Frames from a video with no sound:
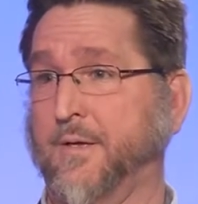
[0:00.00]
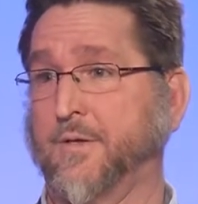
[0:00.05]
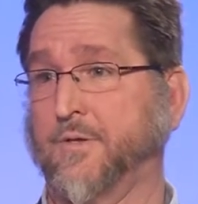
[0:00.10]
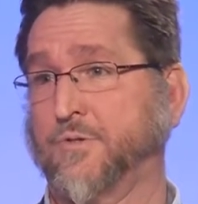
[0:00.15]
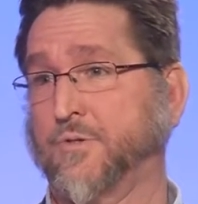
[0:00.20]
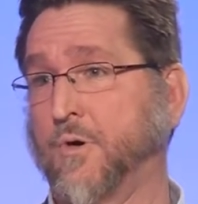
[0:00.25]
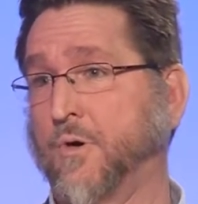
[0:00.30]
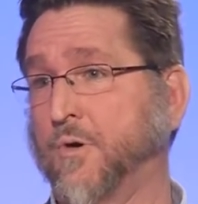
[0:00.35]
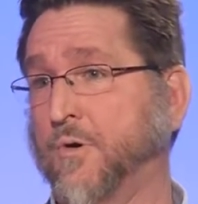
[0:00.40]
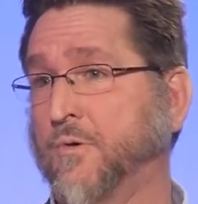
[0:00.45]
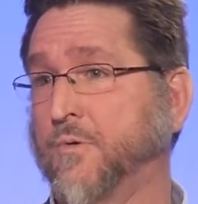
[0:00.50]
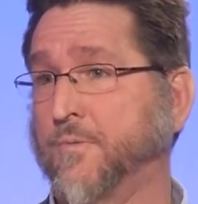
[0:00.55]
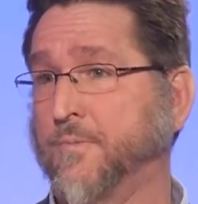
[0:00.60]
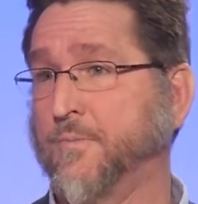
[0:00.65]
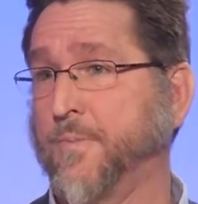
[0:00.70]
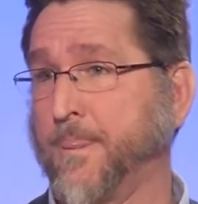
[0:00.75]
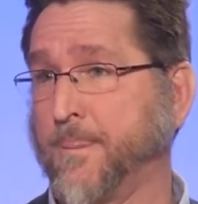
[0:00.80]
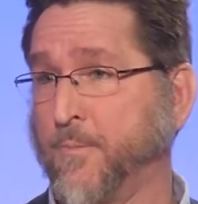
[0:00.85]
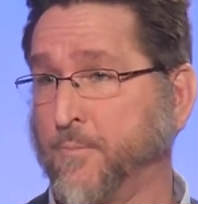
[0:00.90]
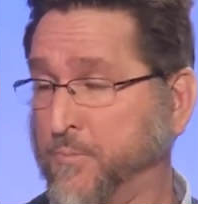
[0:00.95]
So
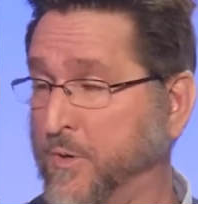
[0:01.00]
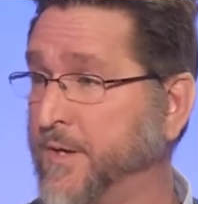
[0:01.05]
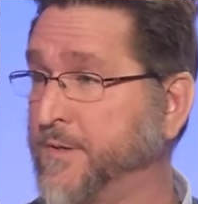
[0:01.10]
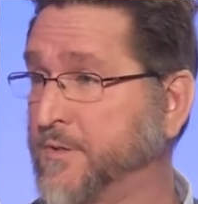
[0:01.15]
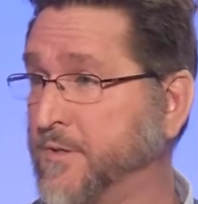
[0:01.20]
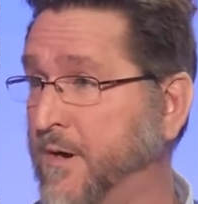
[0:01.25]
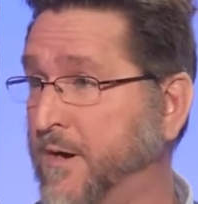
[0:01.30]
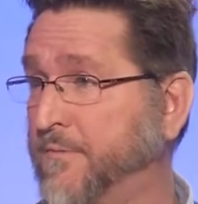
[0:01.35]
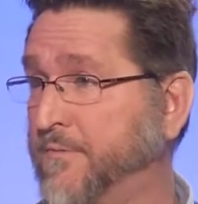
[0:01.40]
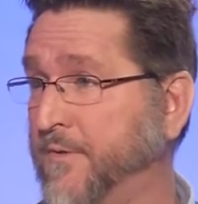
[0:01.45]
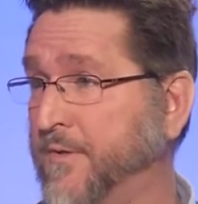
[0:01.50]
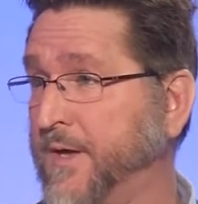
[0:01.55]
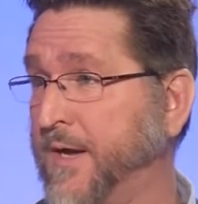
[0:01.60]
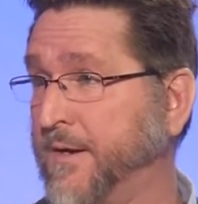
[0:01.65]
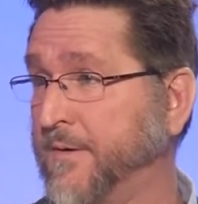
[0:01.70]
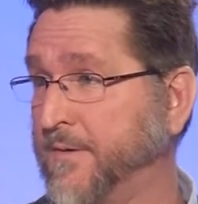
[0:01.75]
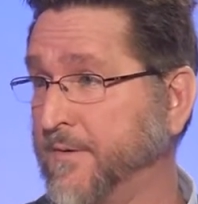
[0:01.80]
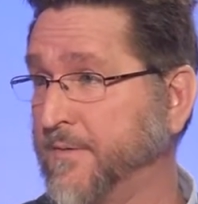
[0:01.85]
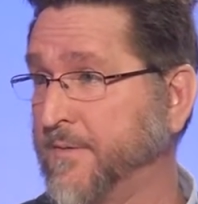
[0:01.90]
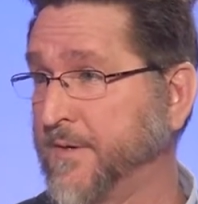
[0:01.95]
praise God for
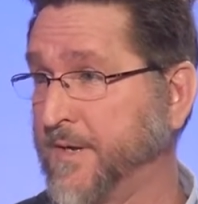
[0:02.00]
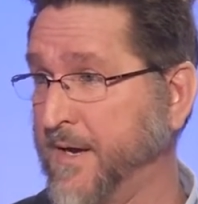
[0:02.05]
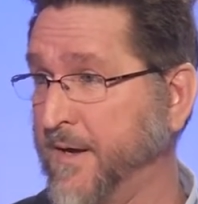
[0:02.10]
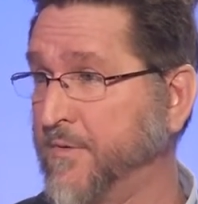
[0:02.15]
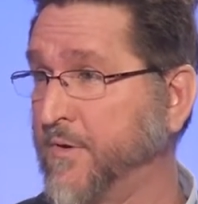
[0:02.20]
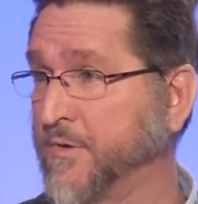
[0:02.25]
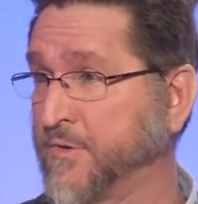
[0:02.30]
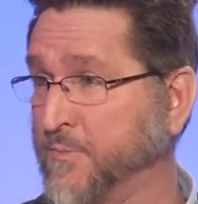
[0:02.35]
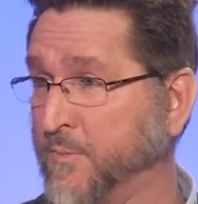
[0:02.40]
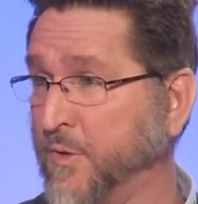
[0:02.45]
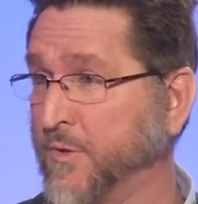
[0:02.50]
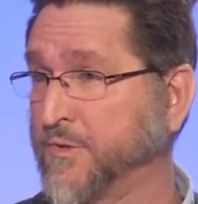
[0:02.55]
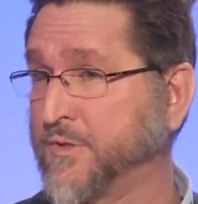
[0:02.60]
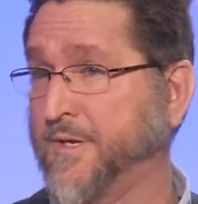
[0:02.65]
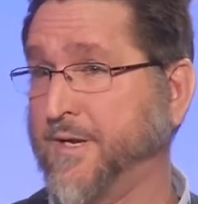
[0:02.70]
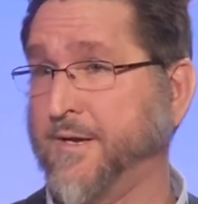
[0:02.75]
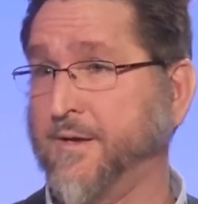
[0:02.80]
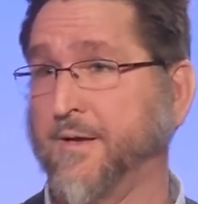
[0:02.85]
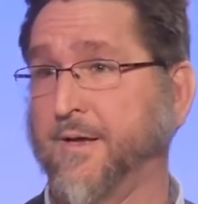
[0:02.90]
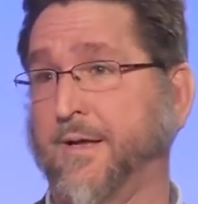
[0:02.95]
that. Yeah, there's
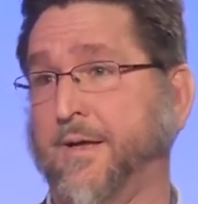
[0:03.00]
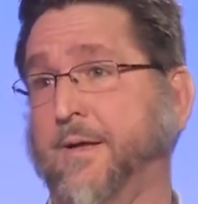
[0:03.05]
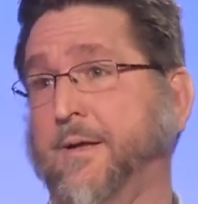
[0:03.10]
mercy.